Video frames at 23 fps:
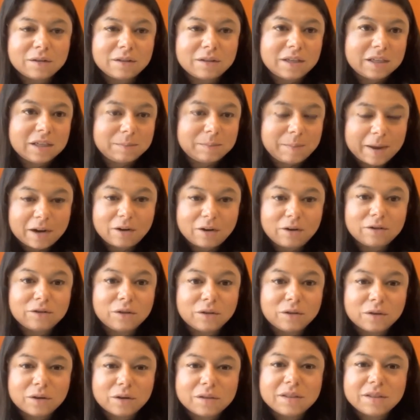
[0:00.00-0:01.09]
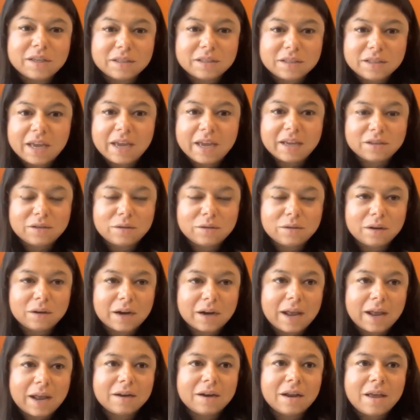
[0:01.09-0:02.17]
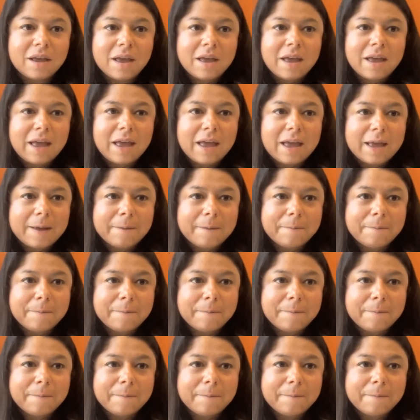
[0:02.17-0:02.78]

So for ourselves, it is um,